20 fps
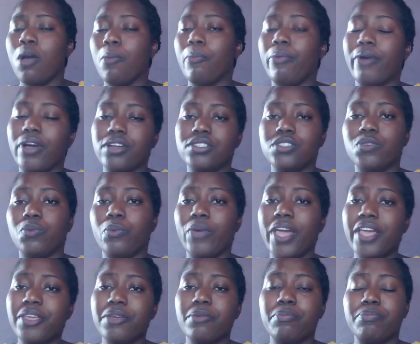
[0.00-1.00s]
But
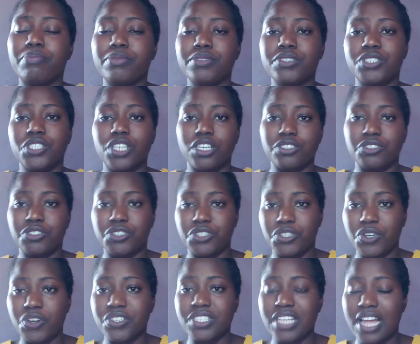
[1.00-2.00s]
when you put your
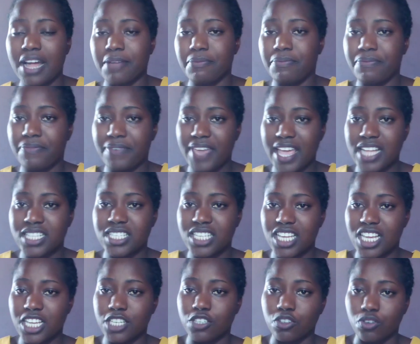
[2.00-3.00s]
trust and faith
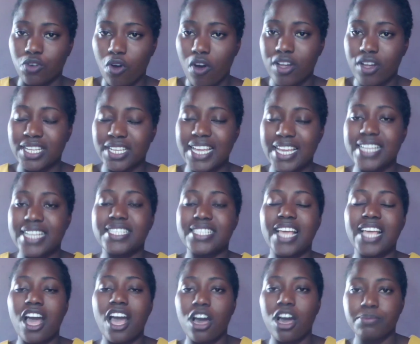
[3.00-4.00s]
in God, it
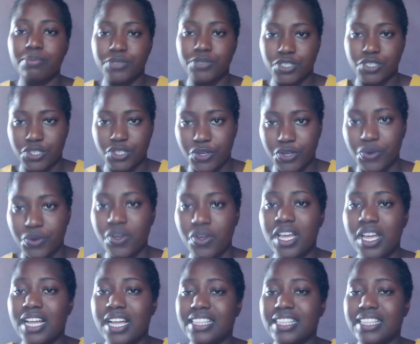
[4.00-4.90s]
helps you,